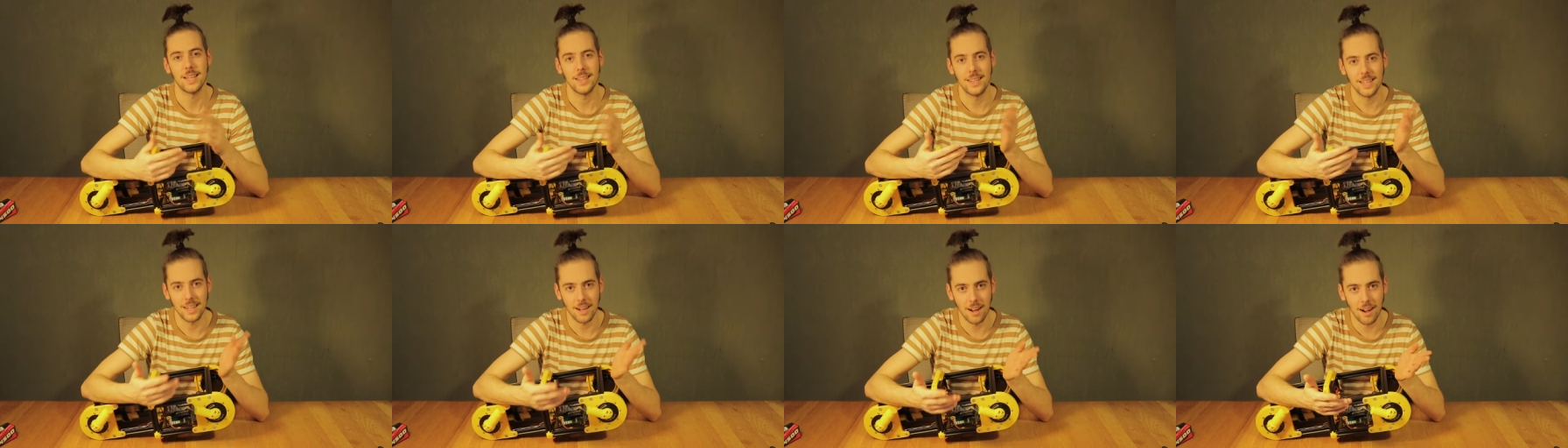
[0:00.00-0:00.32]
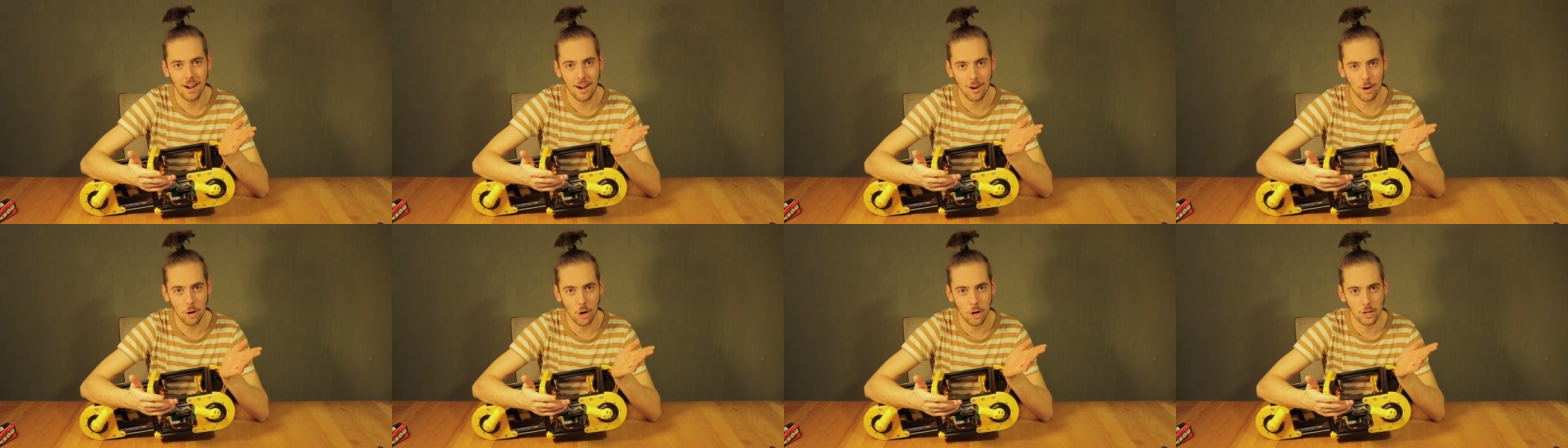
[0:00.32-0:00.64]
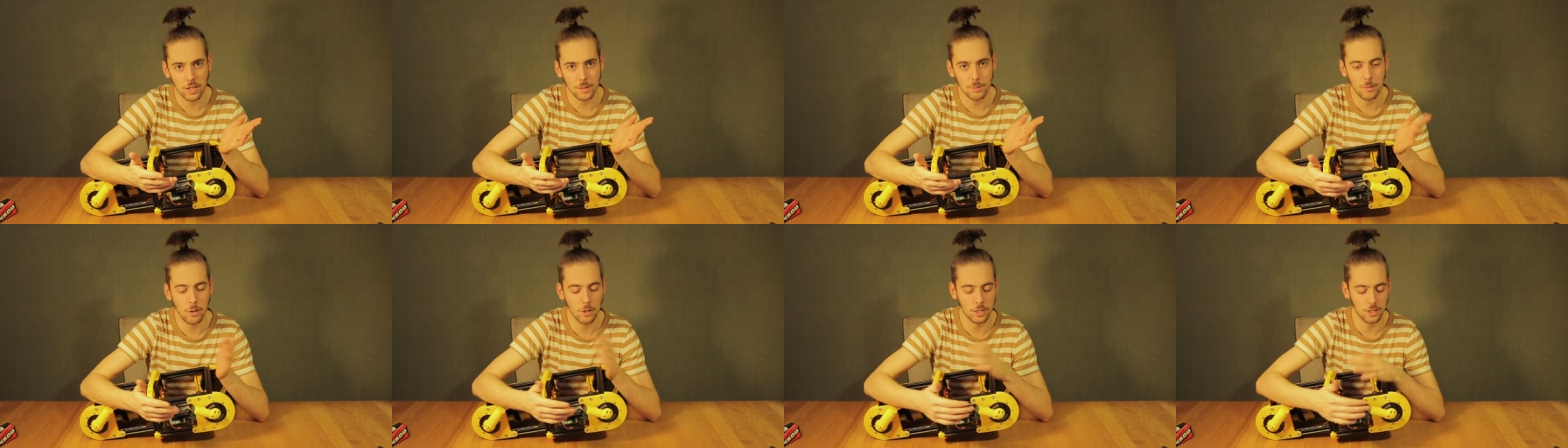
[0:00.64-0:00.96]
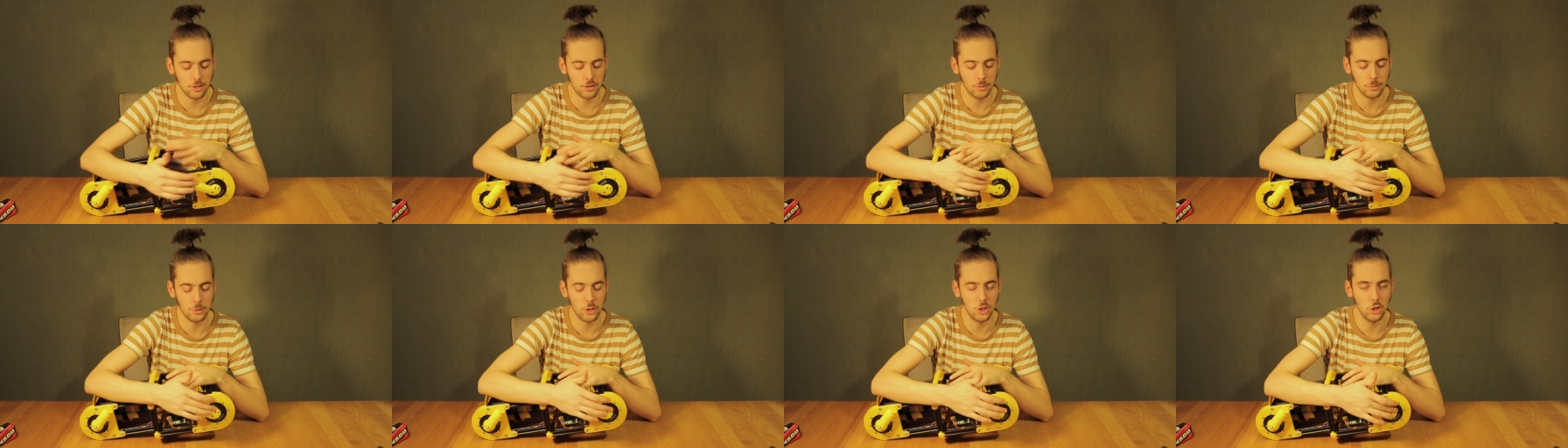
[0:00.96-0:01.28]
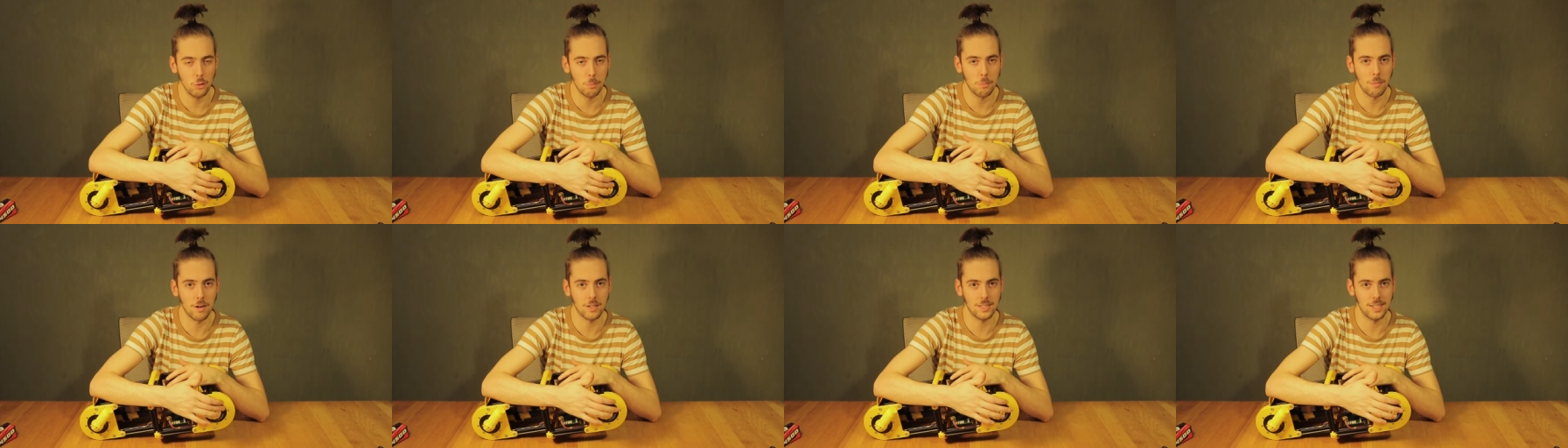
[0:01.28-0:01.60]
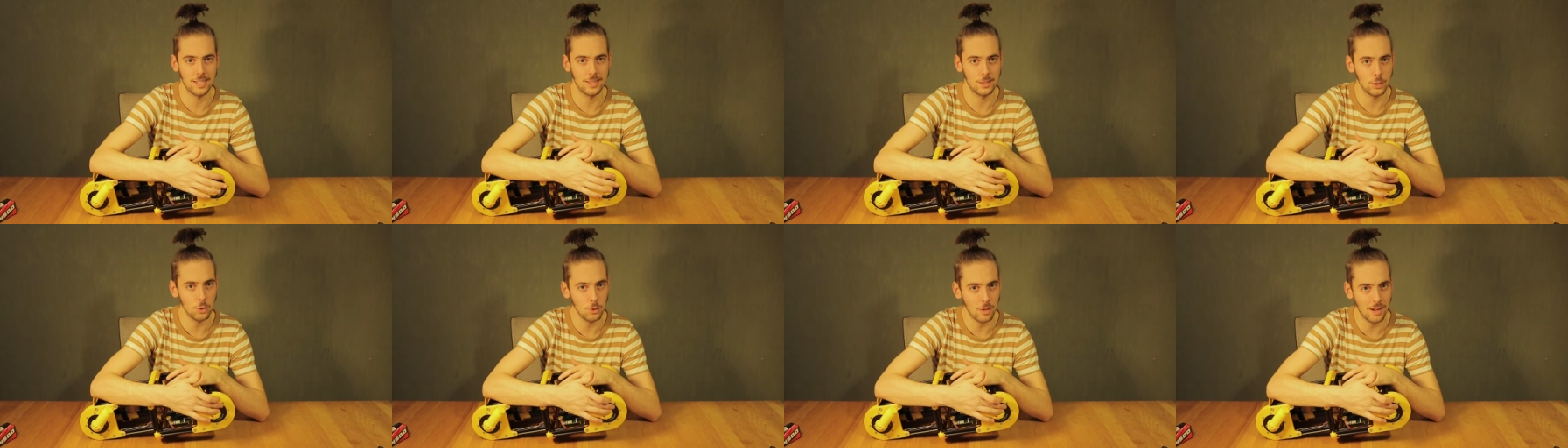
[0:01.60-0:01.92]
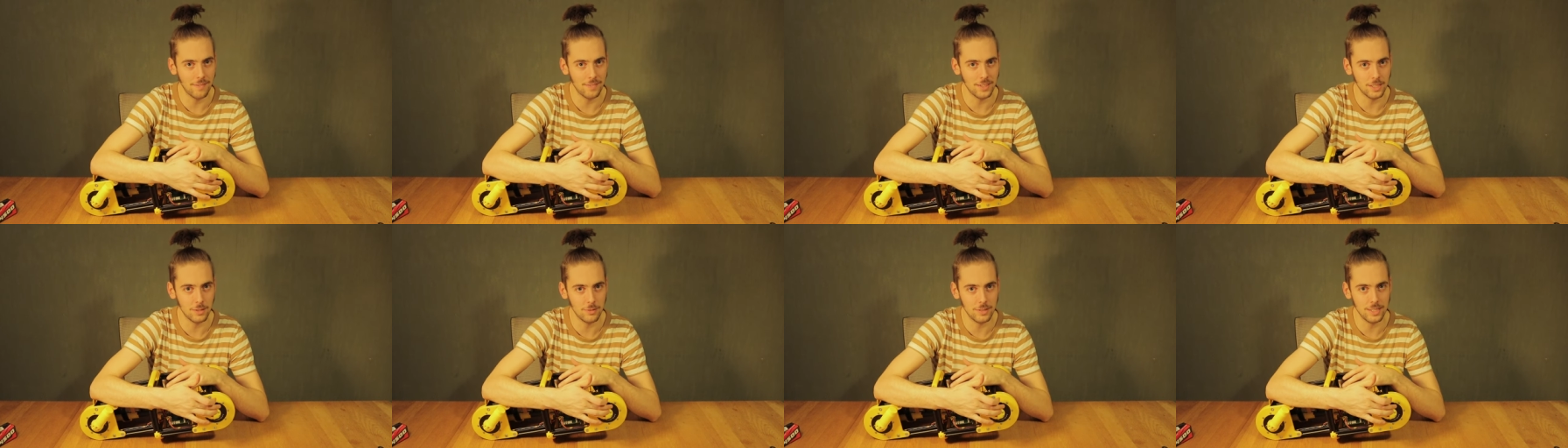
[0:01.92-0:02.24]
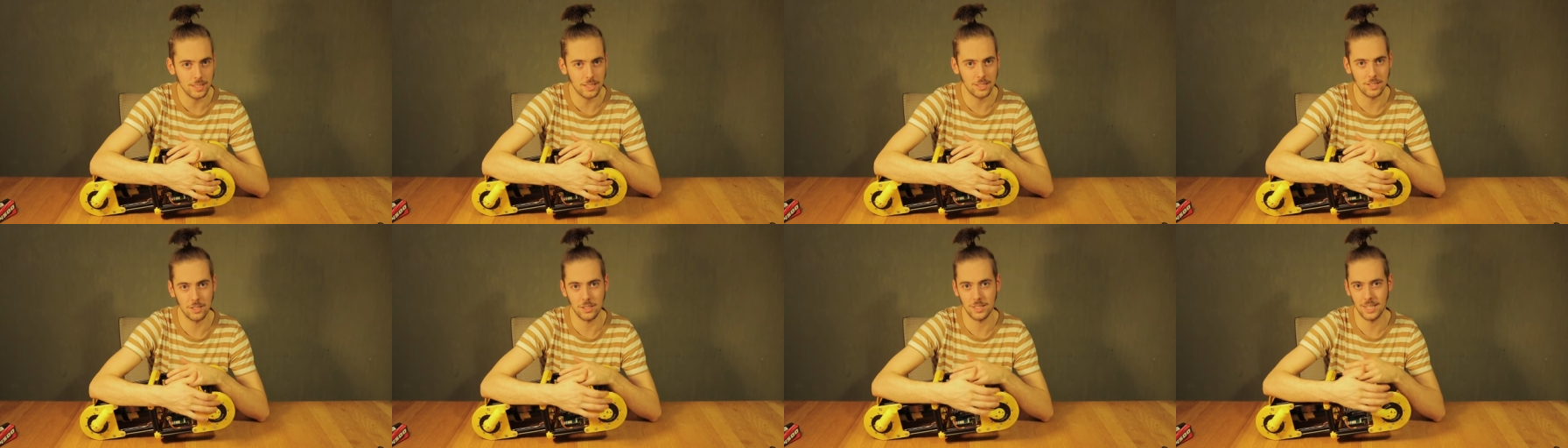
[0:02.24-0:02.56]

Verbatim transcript: There are other motors from CubeMars that do have this feature,